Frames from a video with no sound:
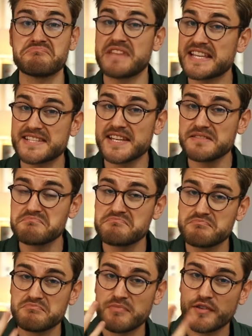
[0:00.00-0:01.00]
That's it.
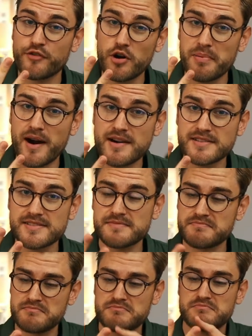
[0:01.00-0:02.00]
4 parts:
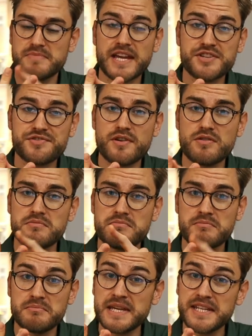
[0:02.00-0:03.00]
intro,
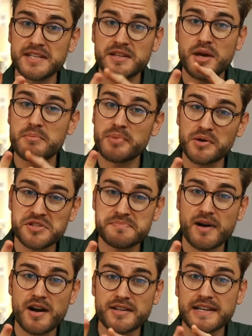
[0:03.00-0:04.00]
meat, bonus
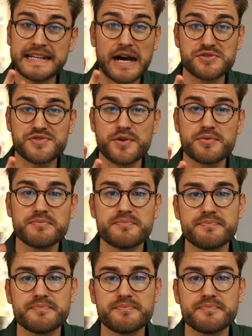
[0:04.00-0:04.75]
part, and outro.